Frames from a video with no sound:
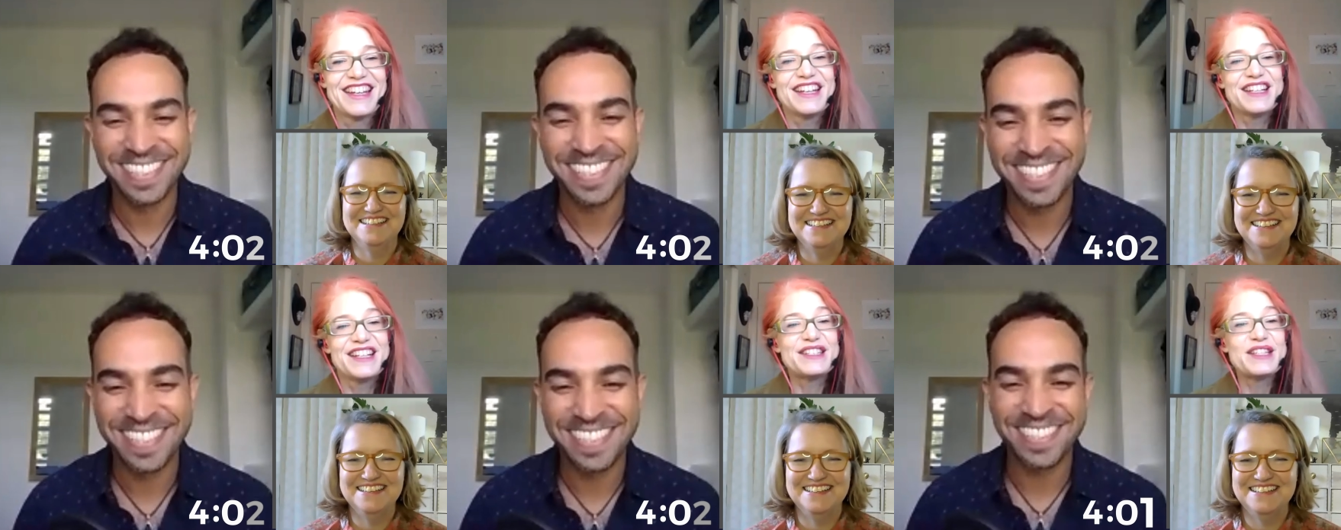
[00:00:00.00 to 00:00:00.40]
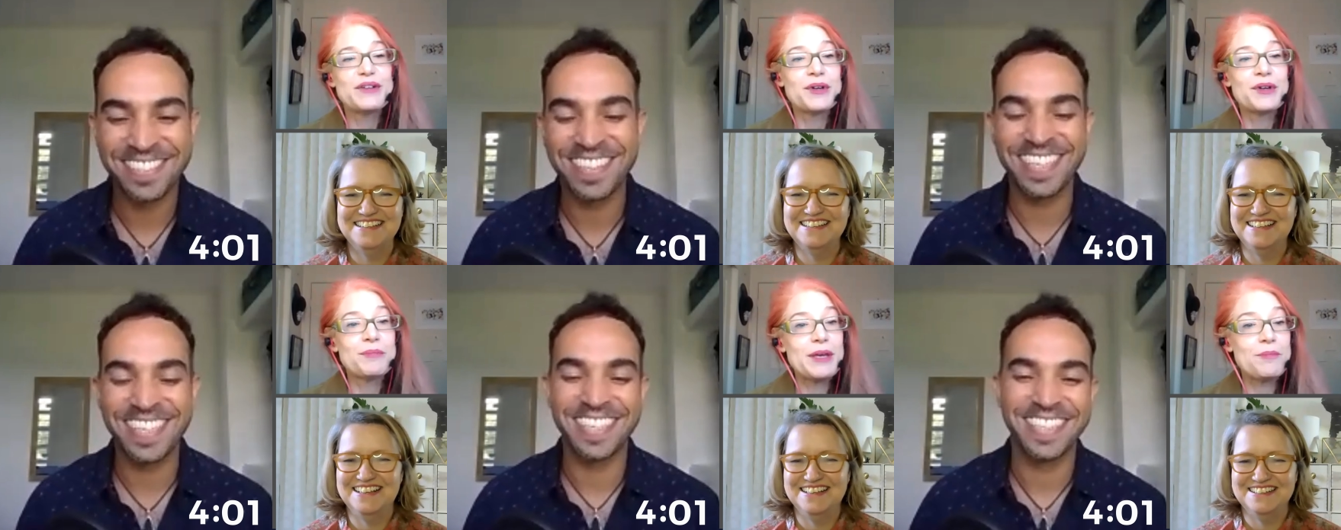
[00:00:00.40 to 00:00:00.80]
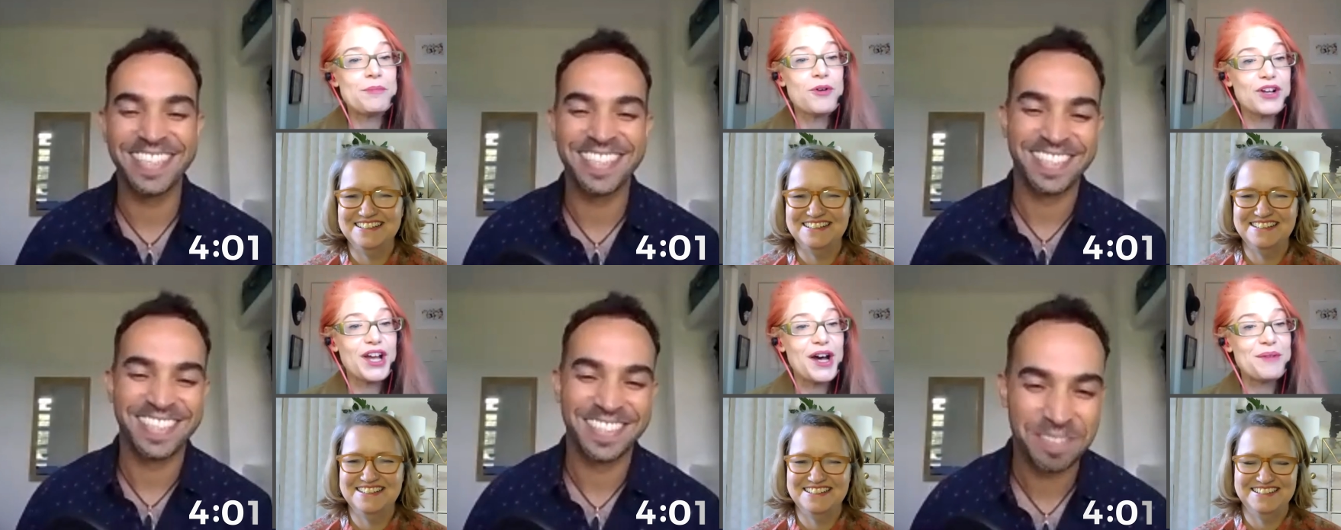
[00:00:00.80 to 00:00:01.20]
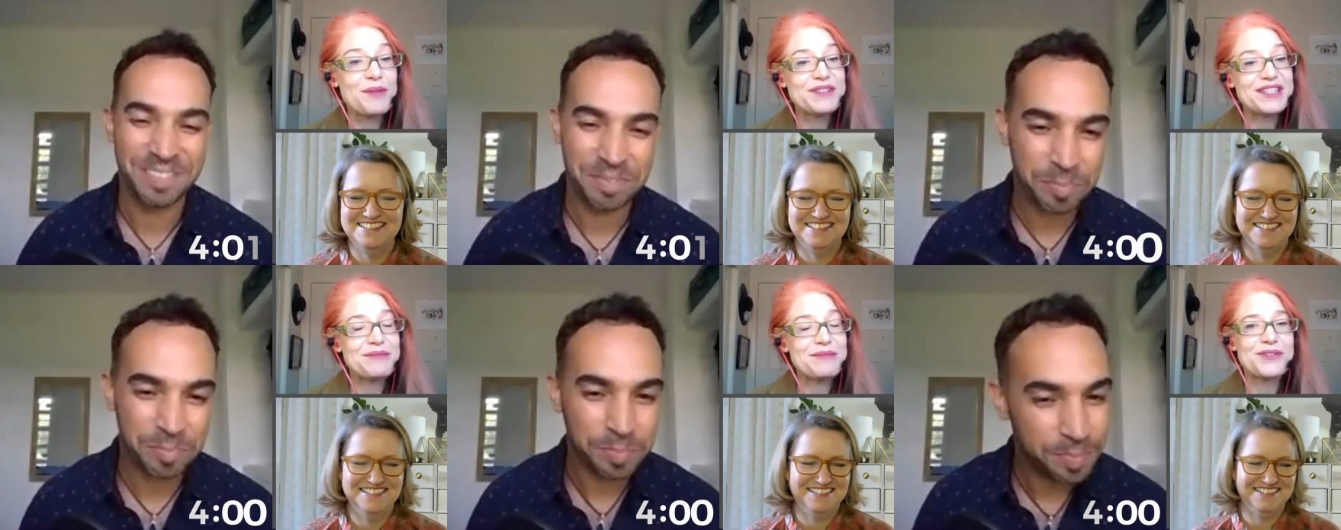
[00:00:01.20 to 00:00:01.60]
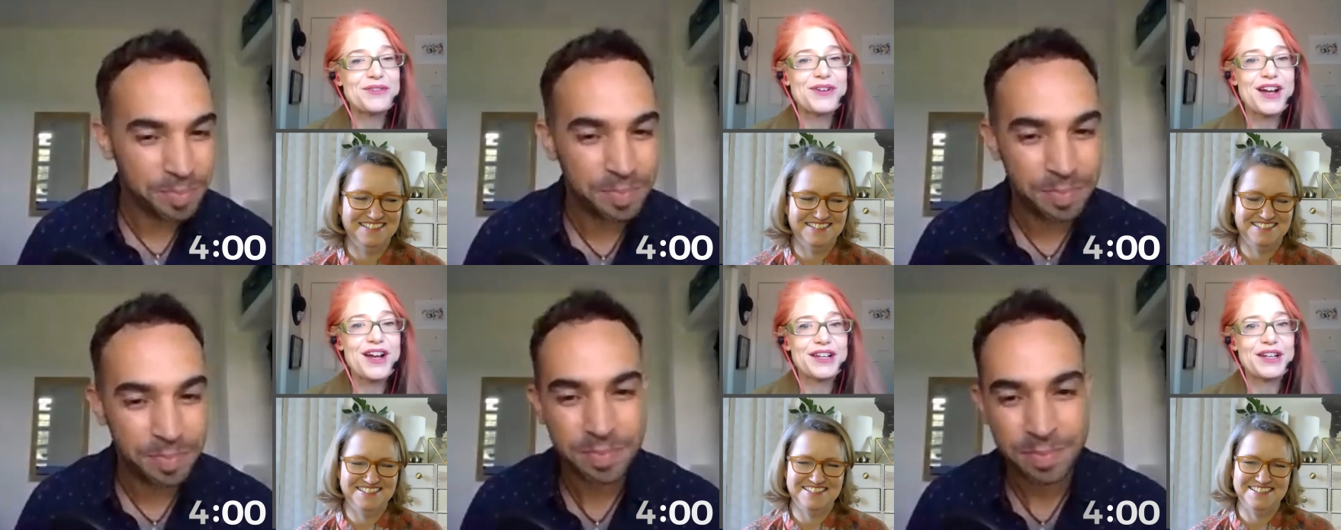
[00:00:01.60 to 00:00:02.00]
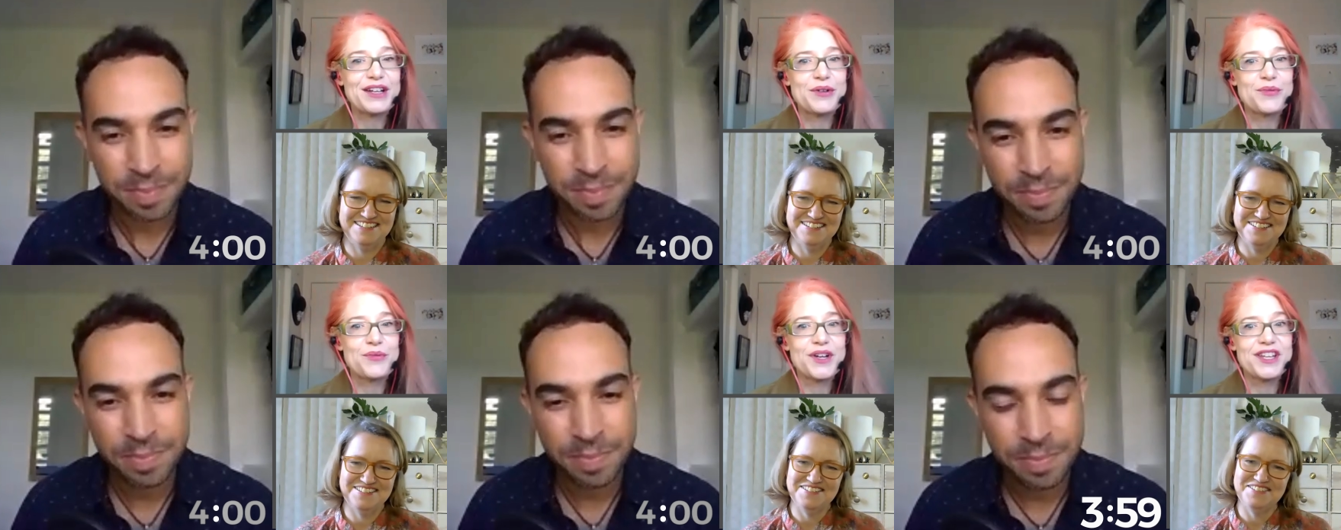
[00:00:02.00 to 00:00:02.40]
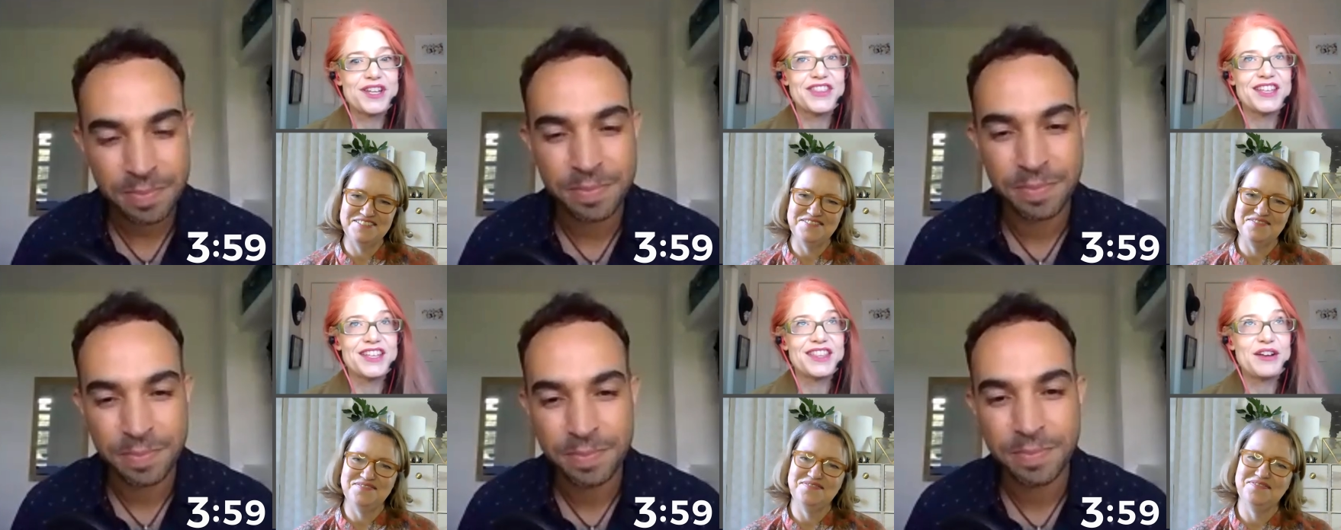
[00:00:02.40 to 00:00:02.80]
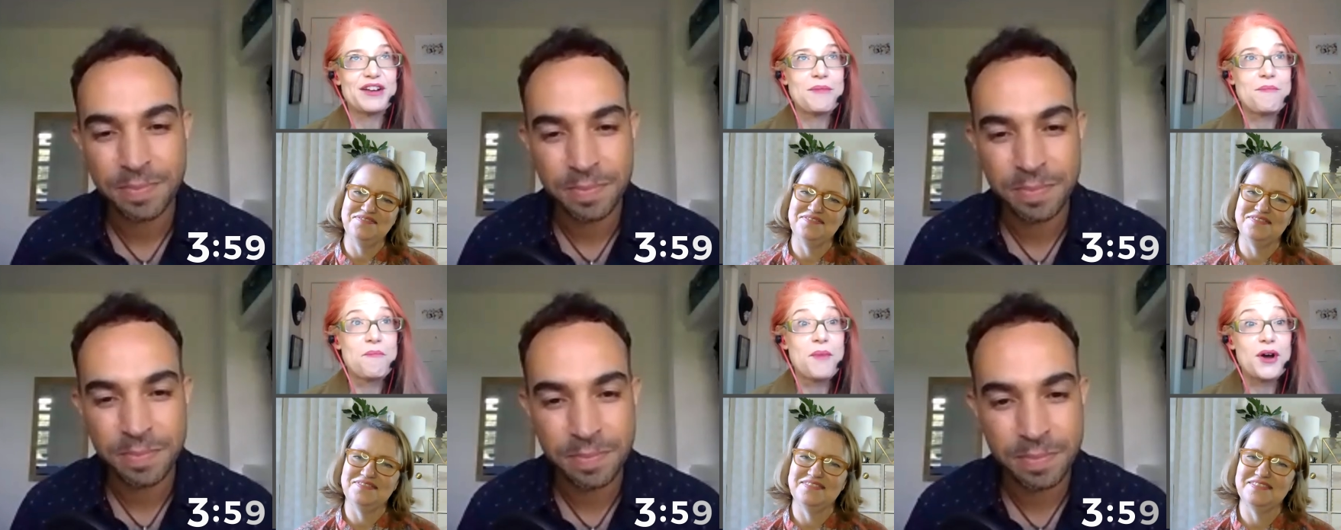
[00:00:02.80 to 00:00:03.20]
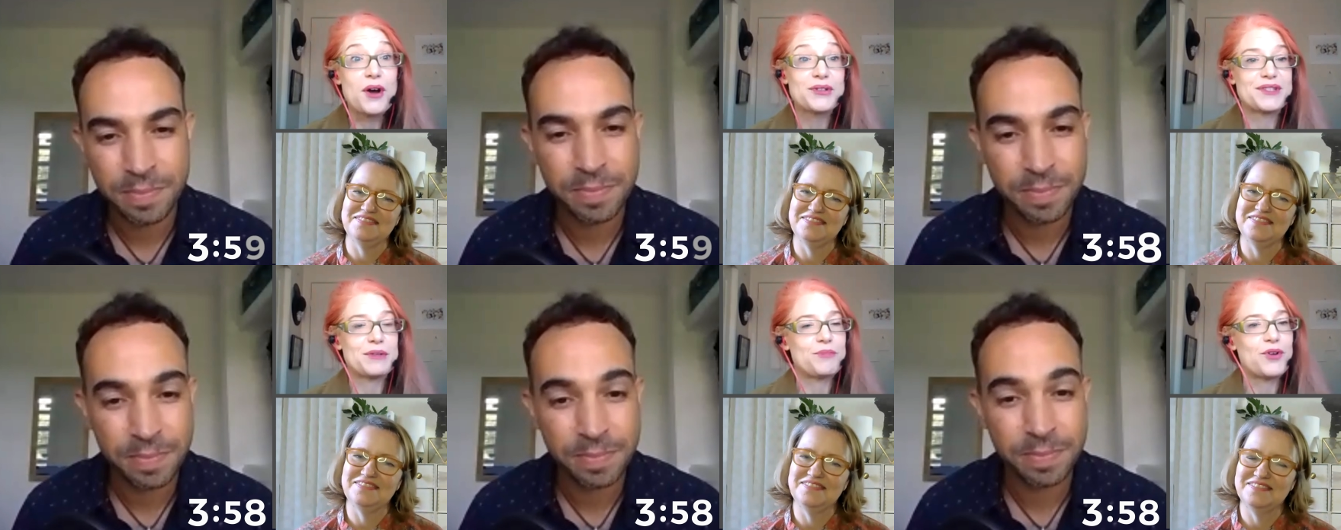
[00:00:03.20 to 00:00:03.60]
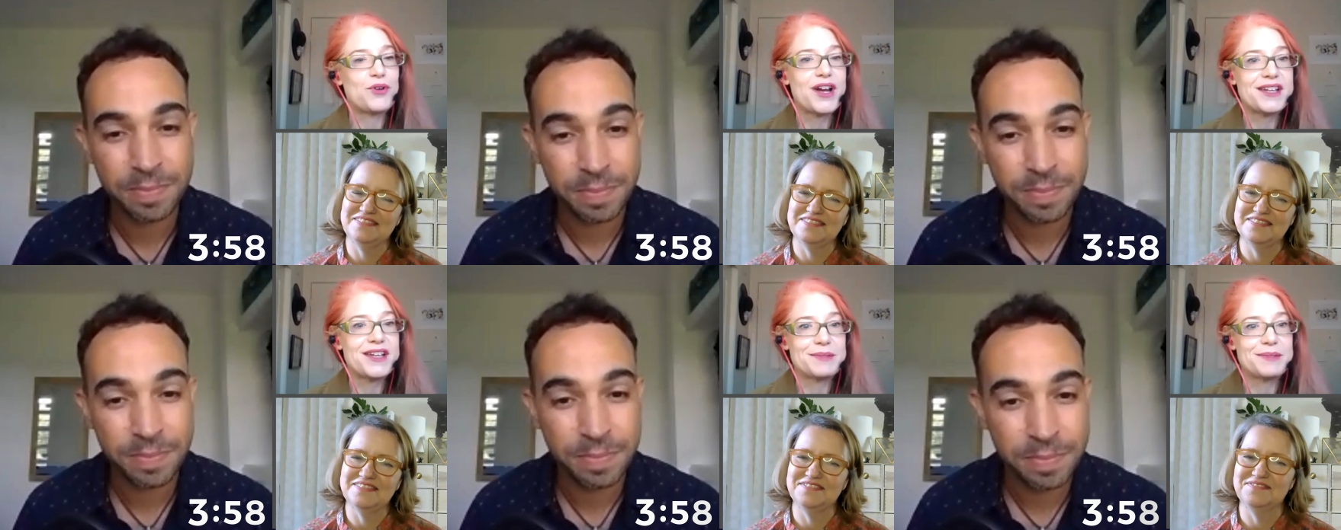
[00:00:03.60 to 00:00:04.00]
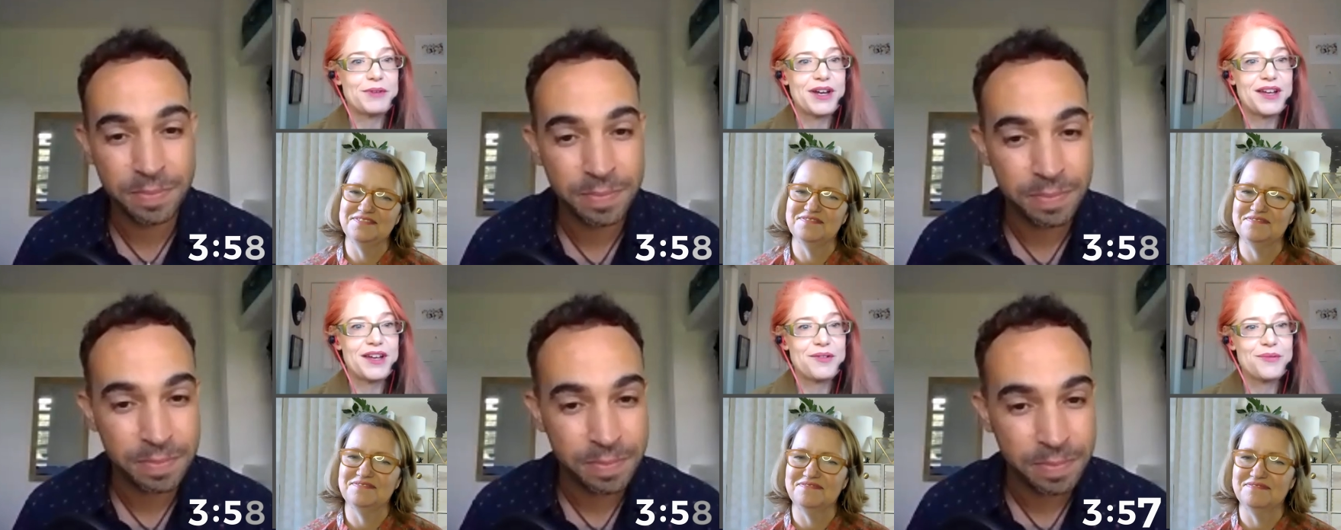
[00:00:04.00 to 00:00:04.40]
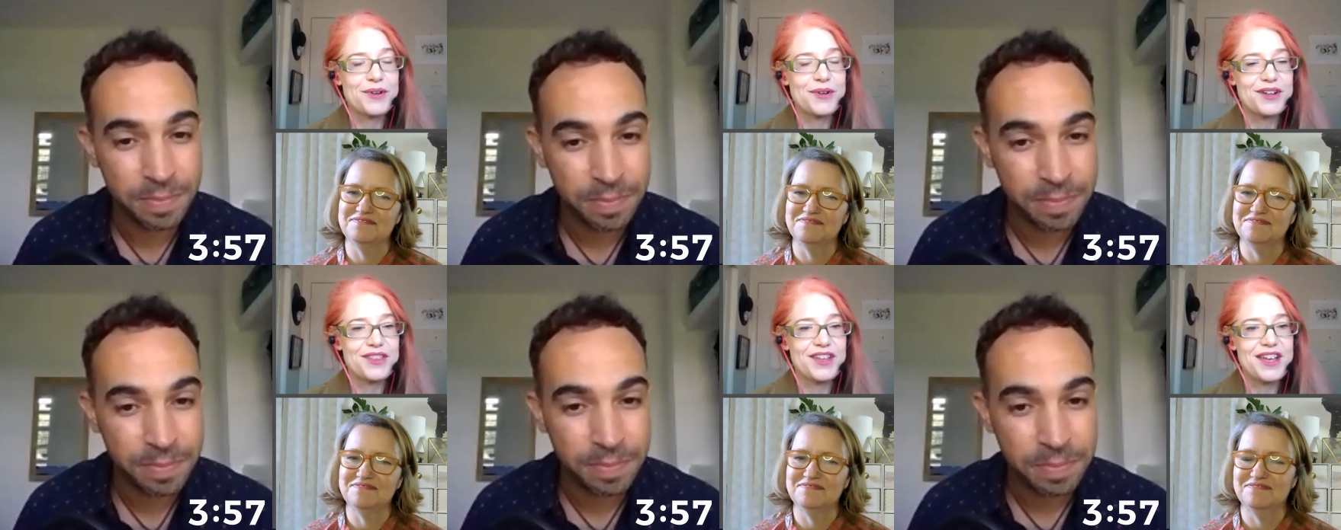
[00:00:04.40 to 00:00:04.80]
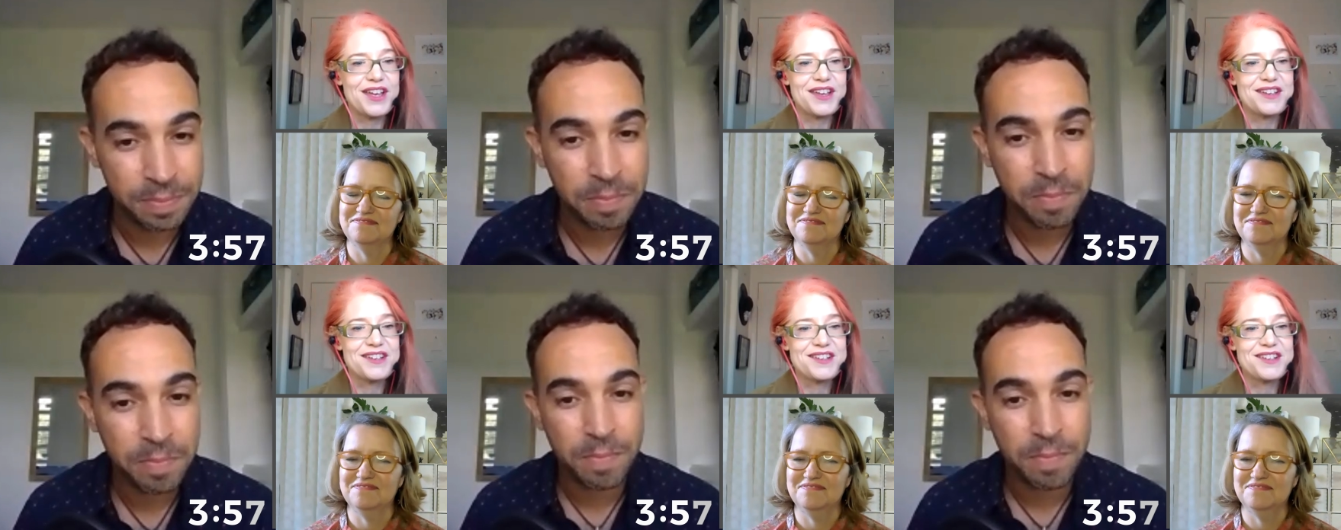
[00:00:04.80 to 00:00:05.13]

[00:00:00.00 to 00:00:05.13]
Speaker 1: So when people come to Morocco, what do you think they're most surprised by? What are they